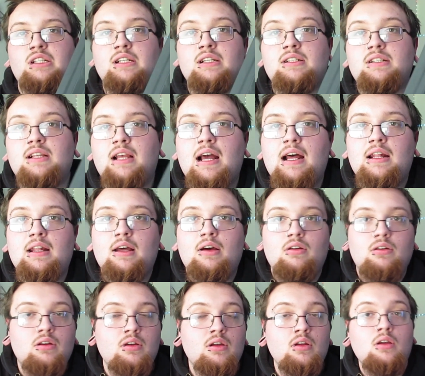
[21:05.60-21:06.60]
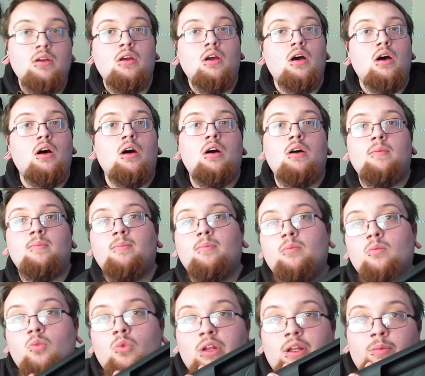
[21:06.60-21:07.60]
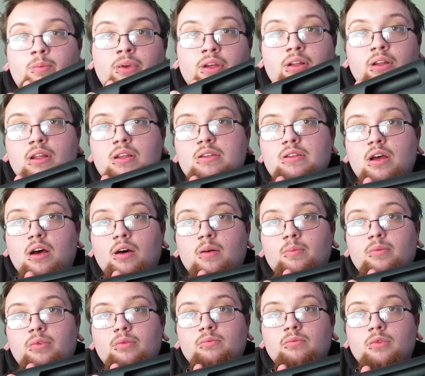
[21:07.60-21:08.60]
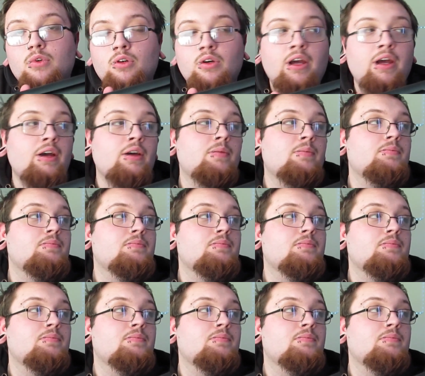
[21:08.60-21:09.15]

It's kind of loud. When he picked this up, okay,